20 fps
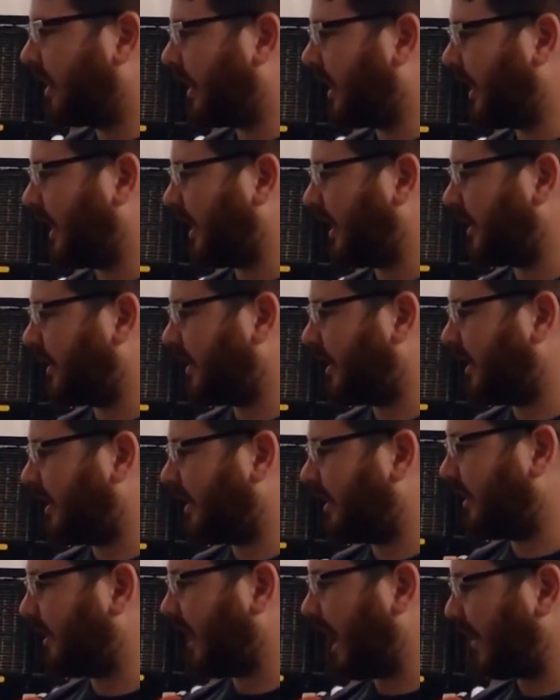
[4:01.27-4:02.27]
And
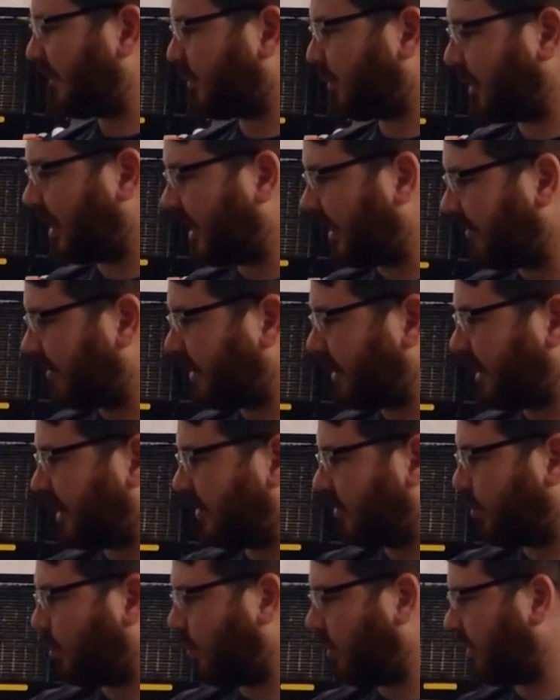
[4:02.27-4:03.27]
after we get everything
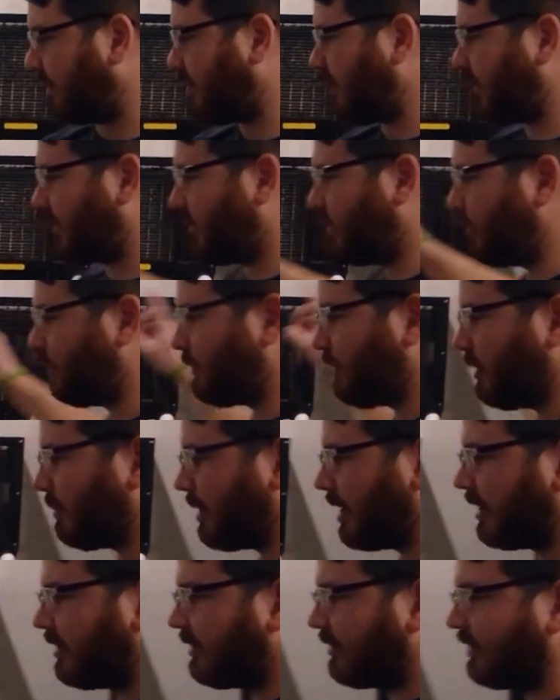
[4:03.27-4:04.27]
into one of our 2
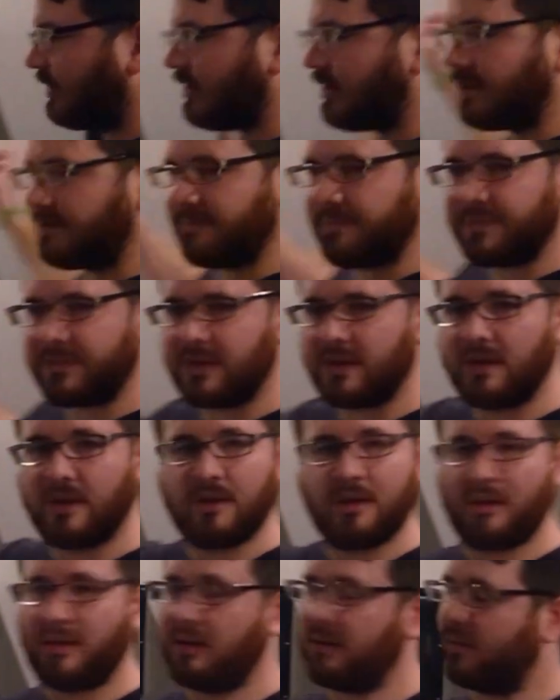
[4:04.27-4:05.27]
fermenters here,
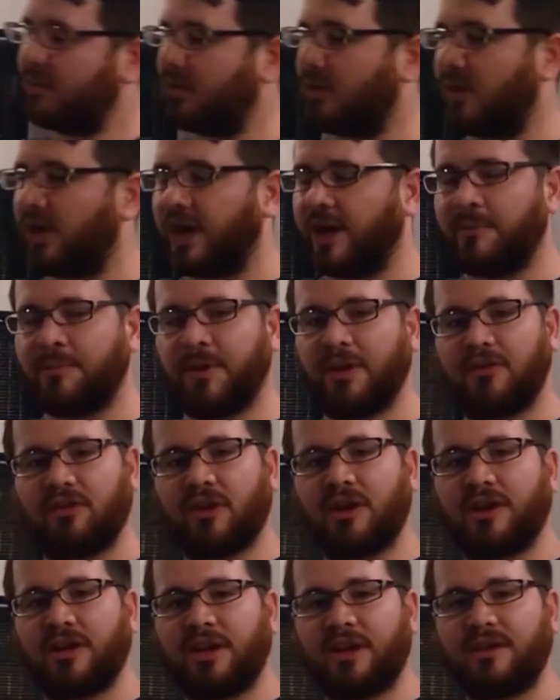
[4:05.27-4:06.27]
we'll go ahead and pitch
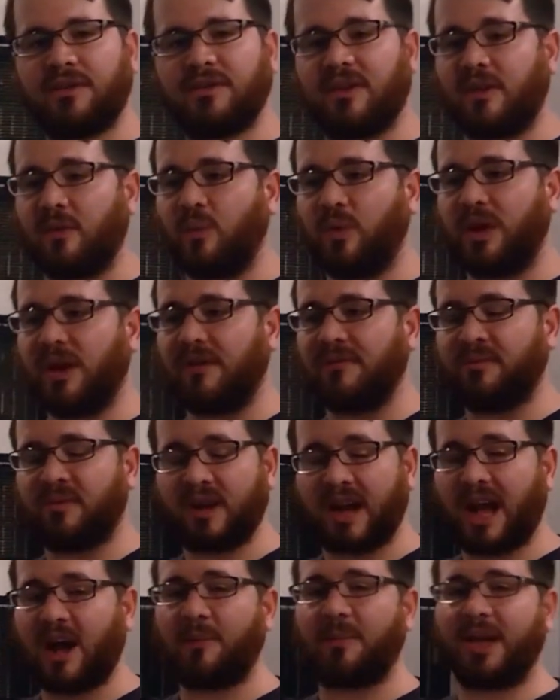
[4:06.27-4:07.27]
our yeast, and we are
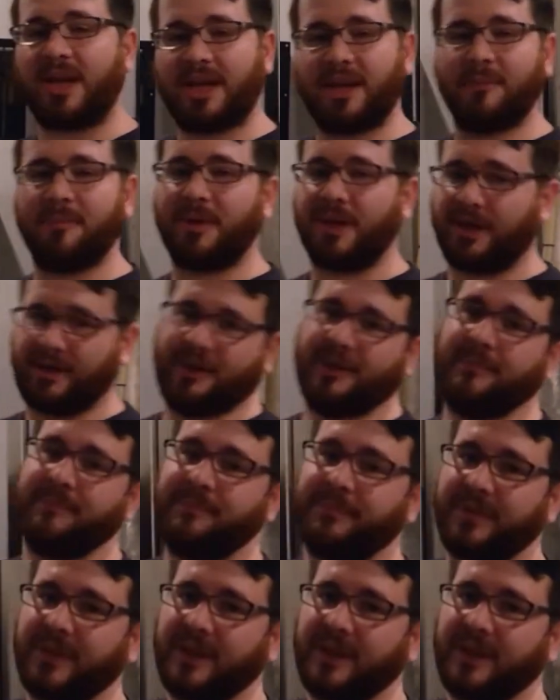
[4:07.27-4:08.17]
now making beer.